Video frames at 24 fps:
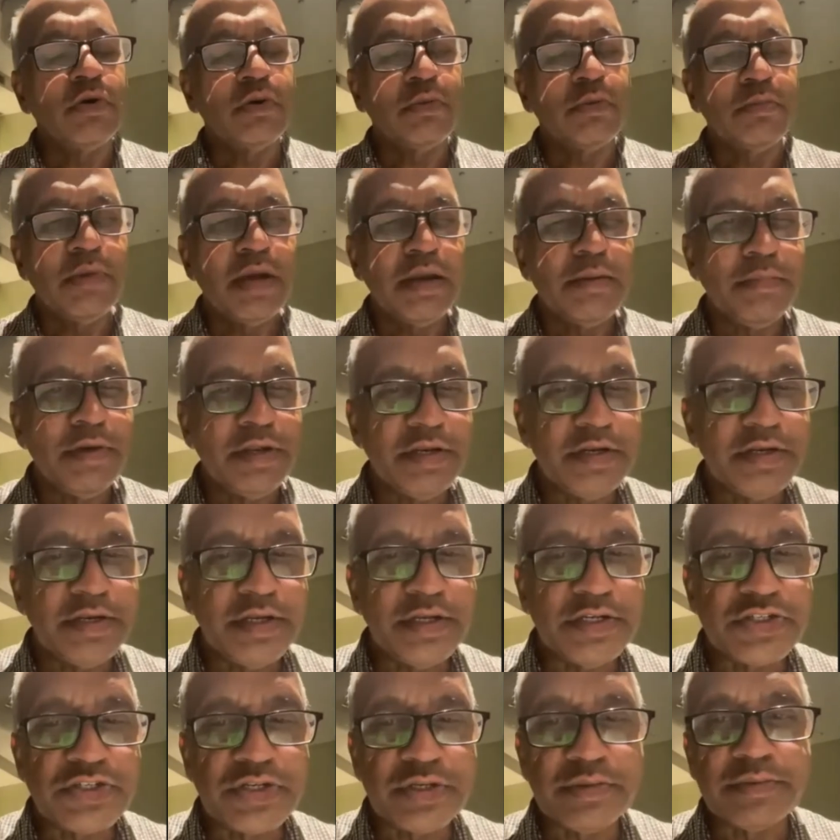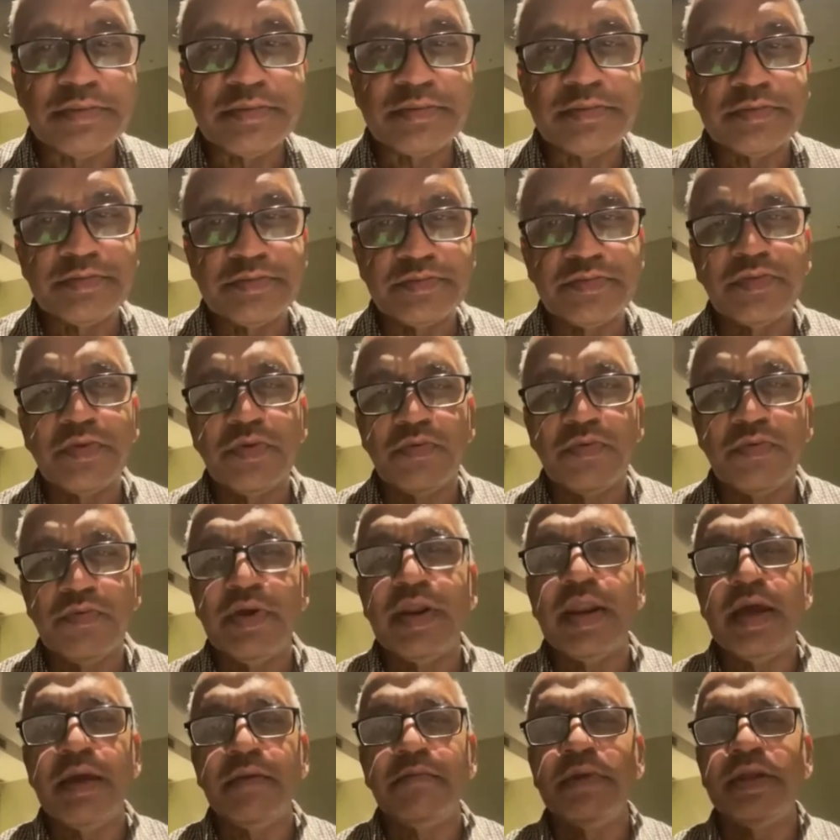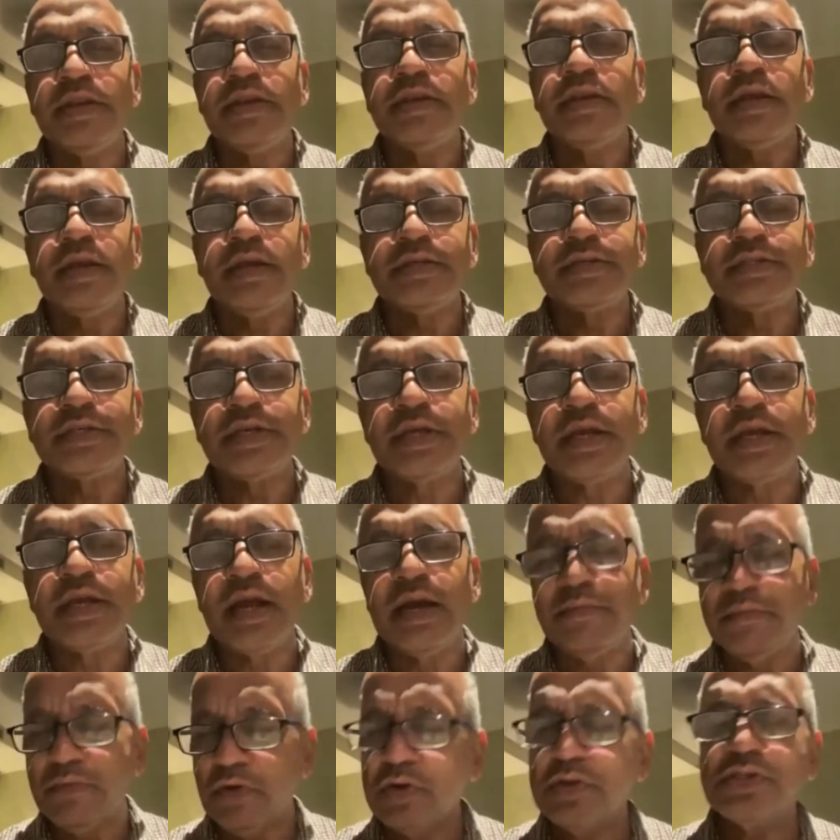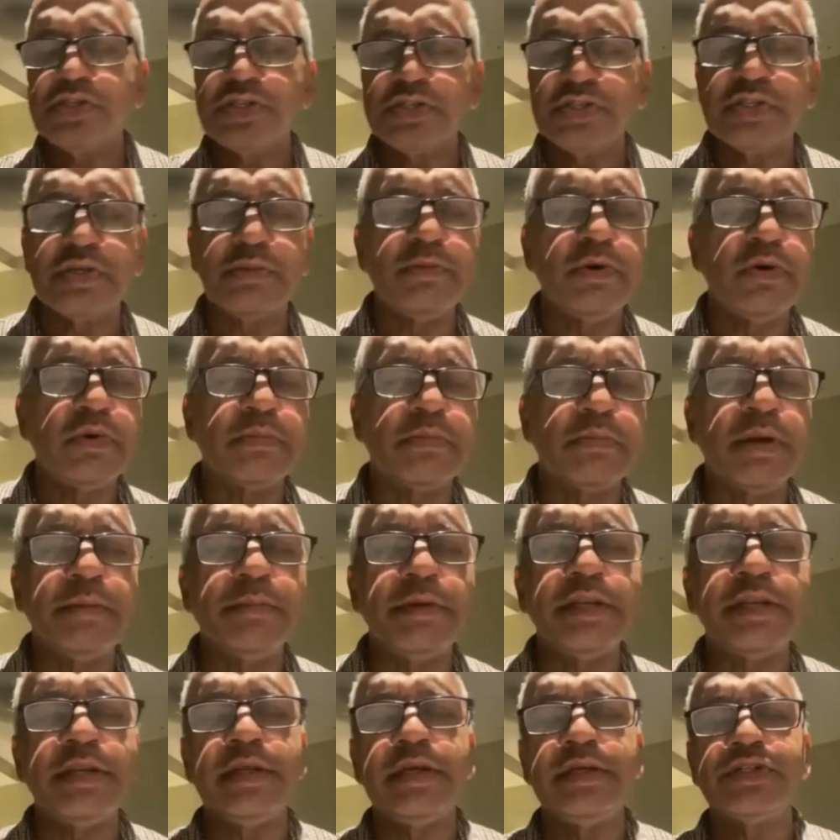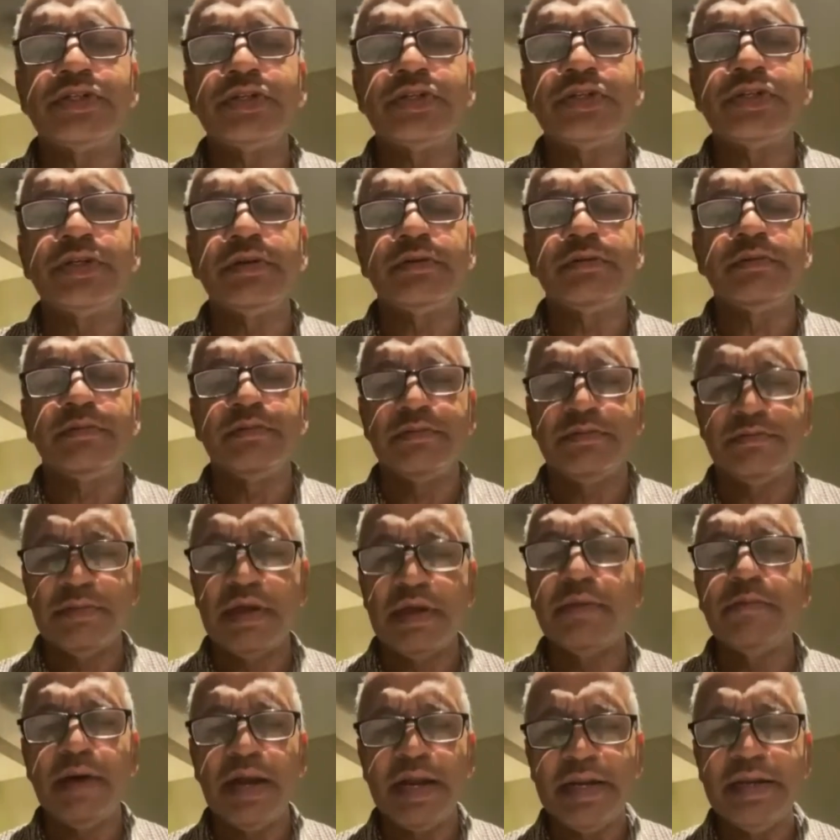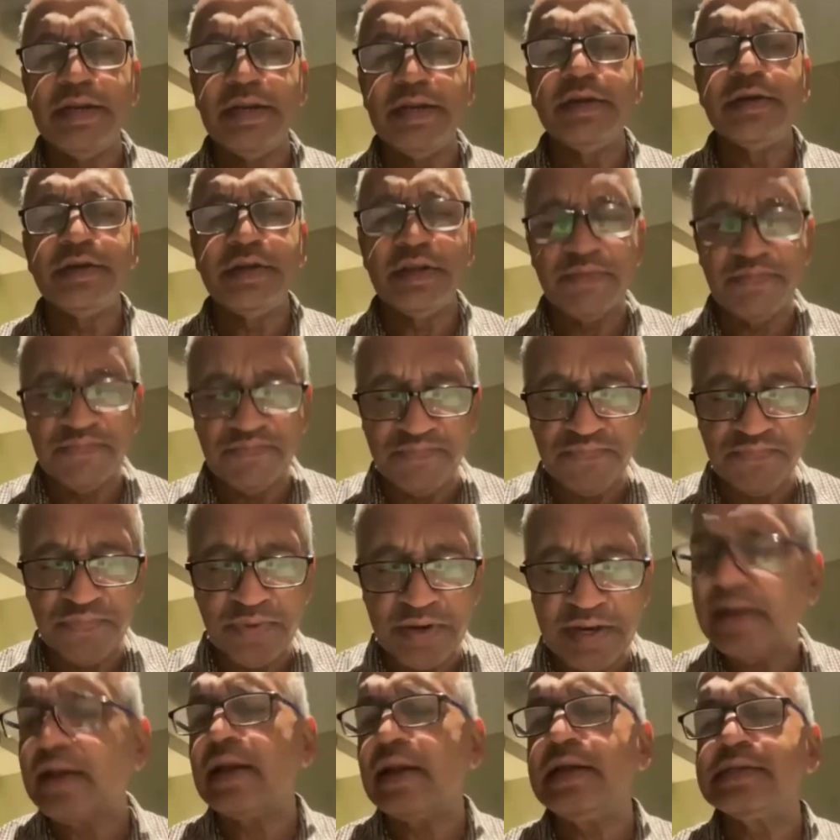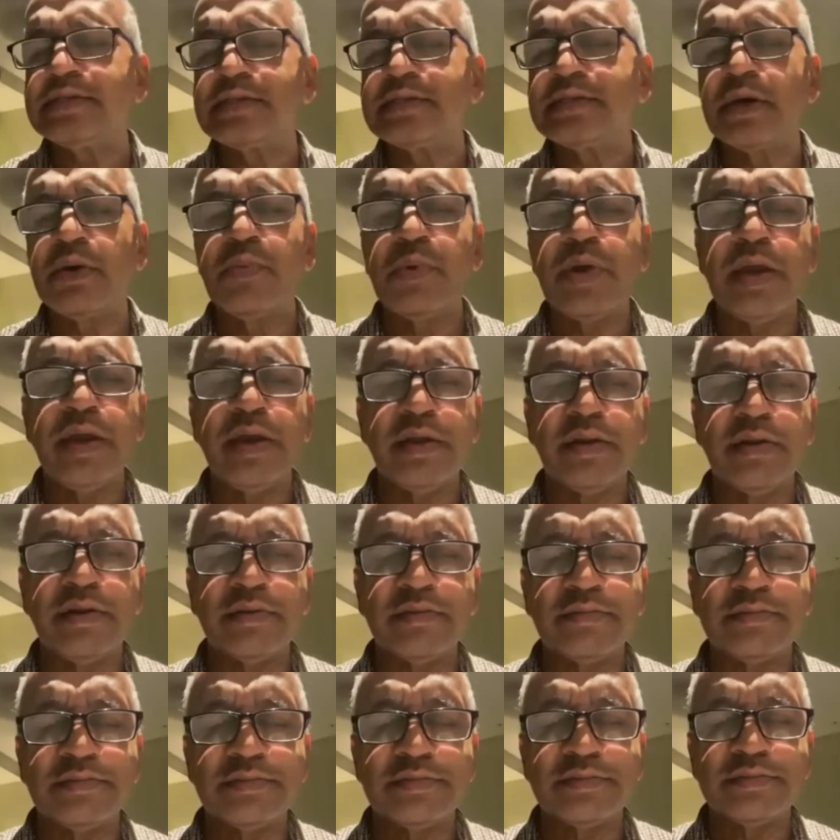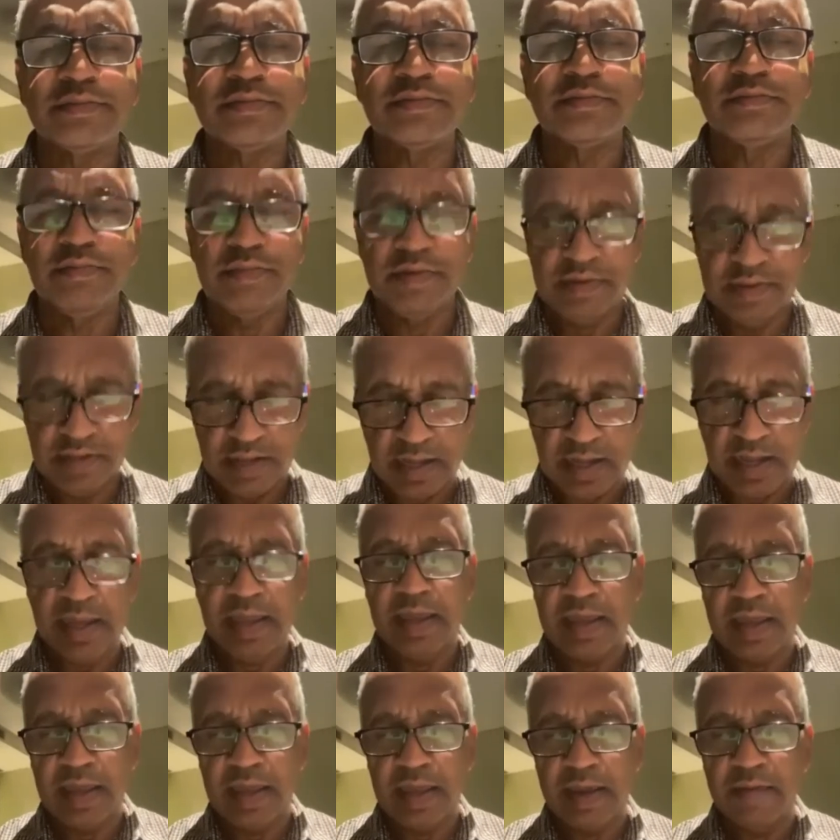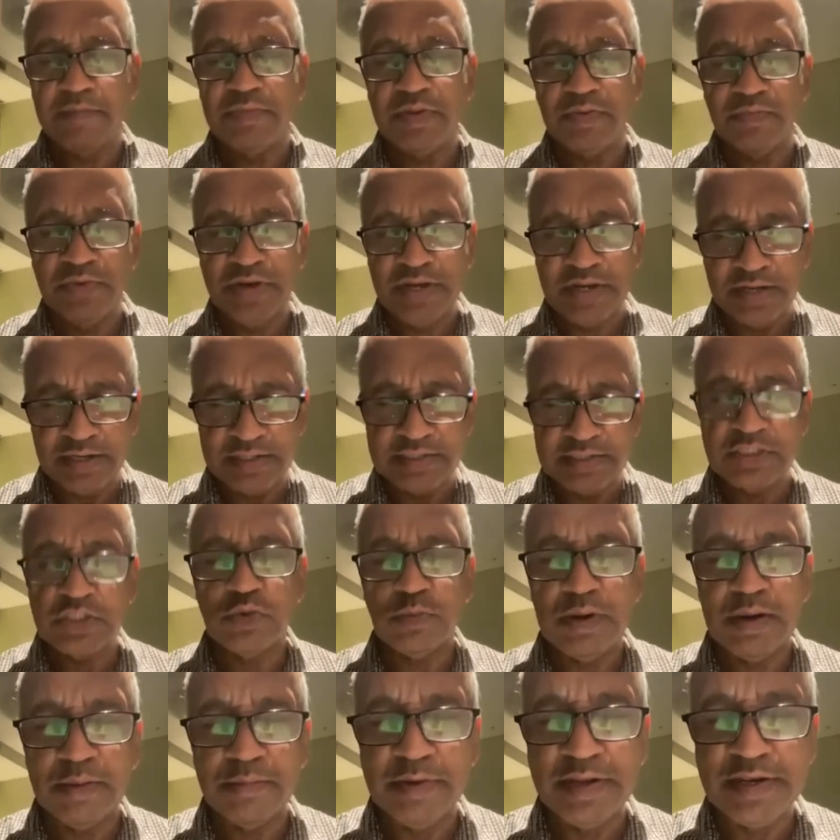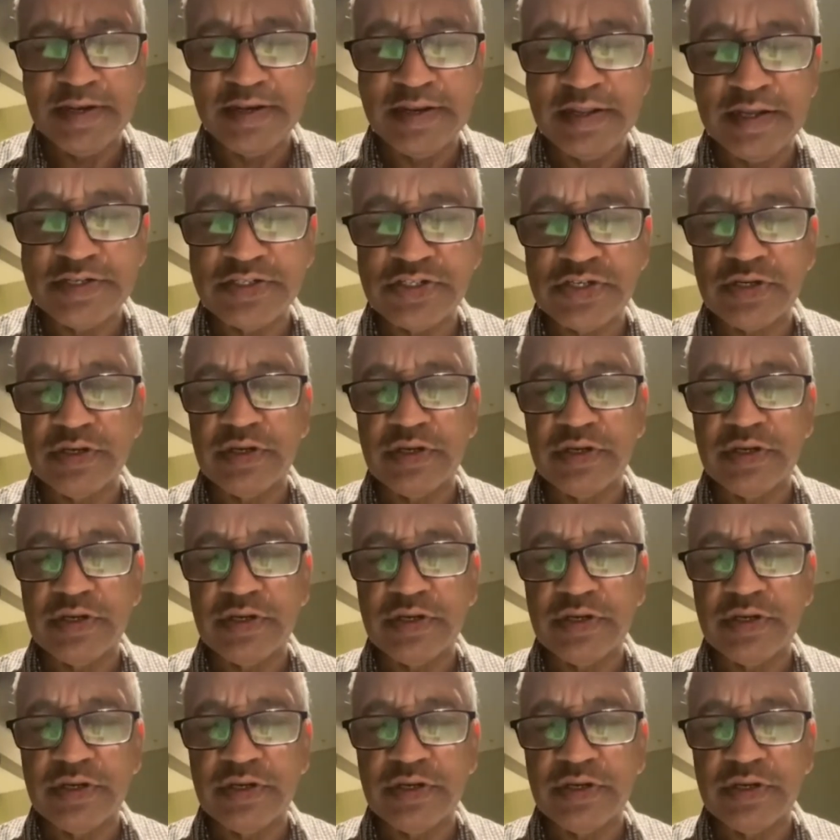my meditation. When I'm meditating, I'm conscious about my meditation. My mind definitely is aware I am the witness to my meditation.